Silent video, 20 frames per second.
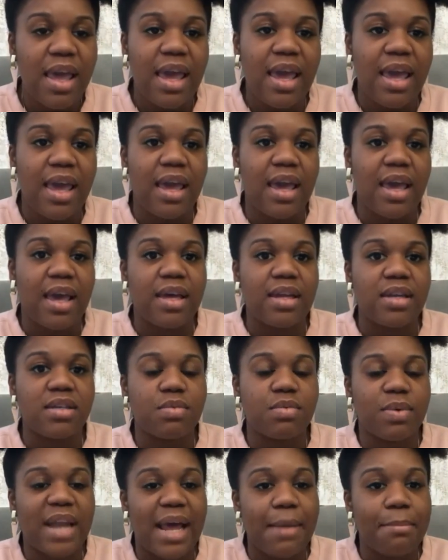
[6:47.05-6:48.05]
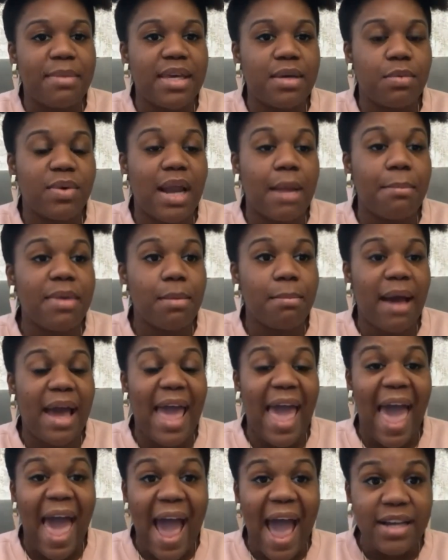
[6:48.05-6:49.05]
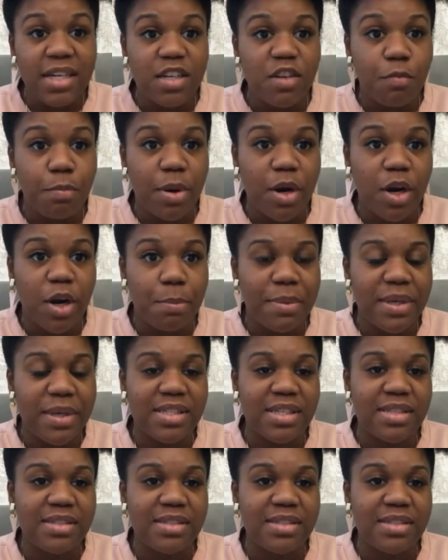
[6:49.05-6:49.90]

And when I mean what I mean by active purpose